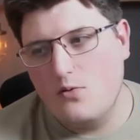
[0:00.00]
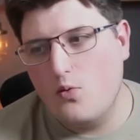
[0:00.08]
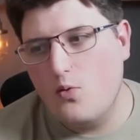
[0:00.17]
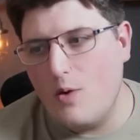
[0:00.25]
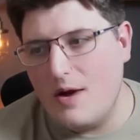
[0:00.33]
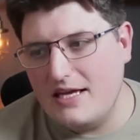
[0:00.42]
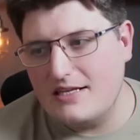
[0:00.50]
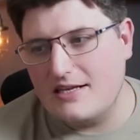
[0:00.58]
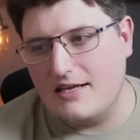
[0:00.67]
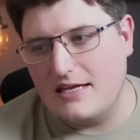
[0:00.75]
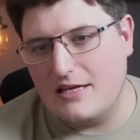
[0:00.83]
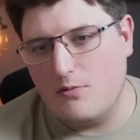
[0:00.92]

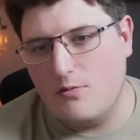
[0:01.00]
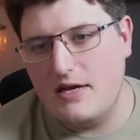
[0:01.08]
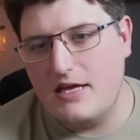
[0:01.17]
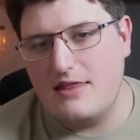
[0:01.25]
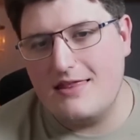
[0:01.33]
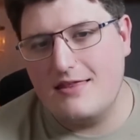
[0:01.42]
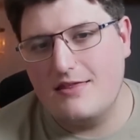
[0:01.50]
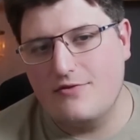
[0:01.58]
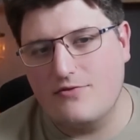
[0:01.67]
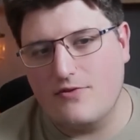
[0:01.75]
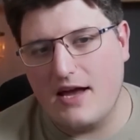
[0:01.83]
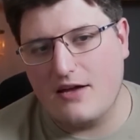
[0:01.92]
weirdly, with the
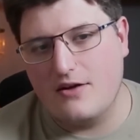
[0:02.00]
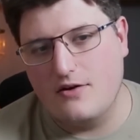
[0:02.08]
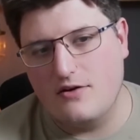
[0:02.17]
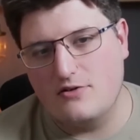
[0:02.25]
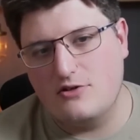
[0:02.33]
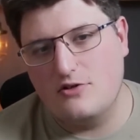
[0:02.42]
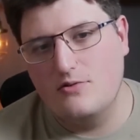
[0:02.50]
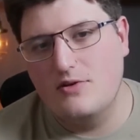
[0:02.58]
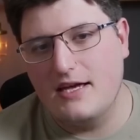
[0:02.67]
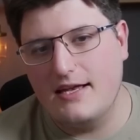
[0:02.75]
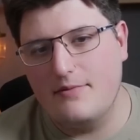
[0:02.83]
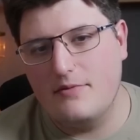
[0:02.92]
retcon to
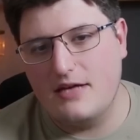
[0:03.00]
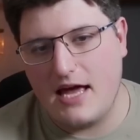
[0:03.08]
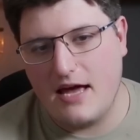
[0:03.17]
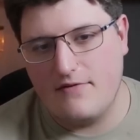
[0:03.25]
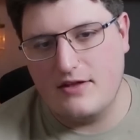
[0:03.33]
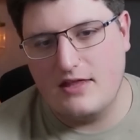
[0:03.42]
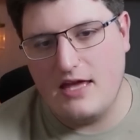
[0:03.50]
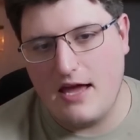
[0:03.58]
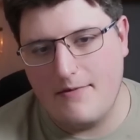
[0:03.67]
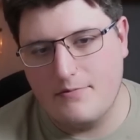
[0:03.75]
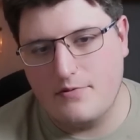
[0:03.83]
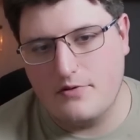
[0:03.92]
Guilliman having the
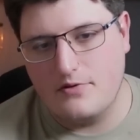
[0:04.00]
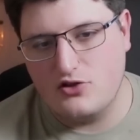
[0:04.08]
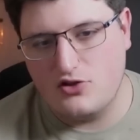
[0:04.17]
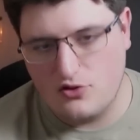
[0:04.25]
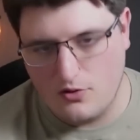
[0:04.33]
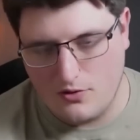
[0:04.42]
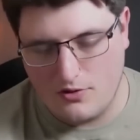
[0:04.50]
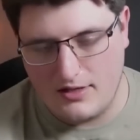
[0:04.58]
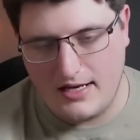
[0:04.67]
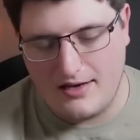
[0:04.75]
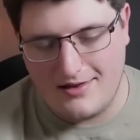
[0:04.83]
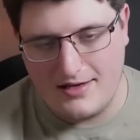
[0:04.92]
Emperor's sword
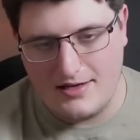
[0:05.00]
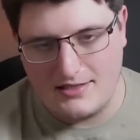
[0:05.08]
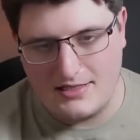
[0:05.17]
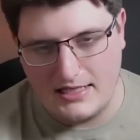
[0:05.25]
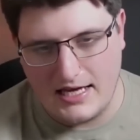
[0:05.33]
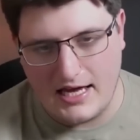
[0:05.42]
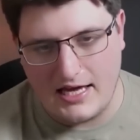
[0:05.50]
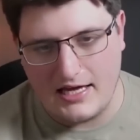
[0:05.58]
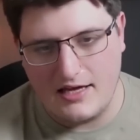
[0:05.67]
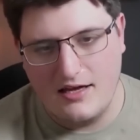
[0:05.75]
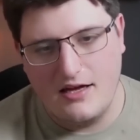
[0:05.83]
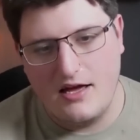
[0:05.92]
in
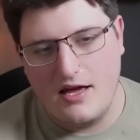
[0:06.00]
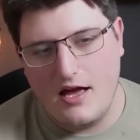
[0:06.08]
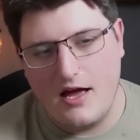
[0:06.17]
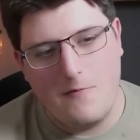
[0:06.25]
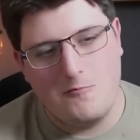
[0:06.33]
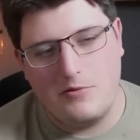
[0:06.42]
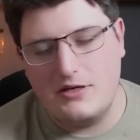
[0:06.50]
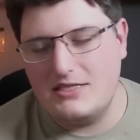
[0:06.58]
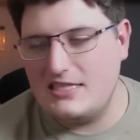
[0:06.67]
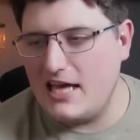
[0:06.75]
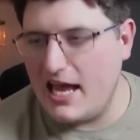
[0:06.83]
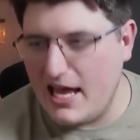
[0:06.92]
30k,
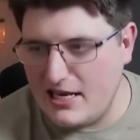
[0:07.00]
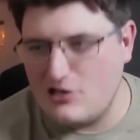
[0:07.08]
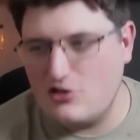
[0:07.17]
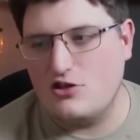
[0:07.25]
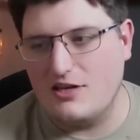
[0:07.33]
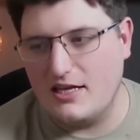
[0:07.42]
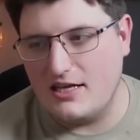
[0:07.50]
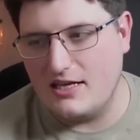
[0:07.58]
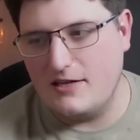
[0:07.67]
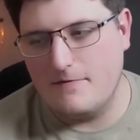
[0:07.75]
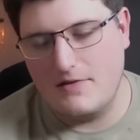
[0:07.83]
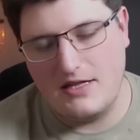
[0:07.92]

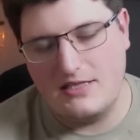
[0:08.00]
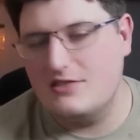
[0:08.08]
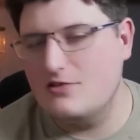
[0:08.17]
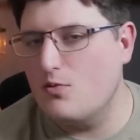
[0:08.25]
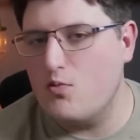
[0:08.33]
potentially, and this is a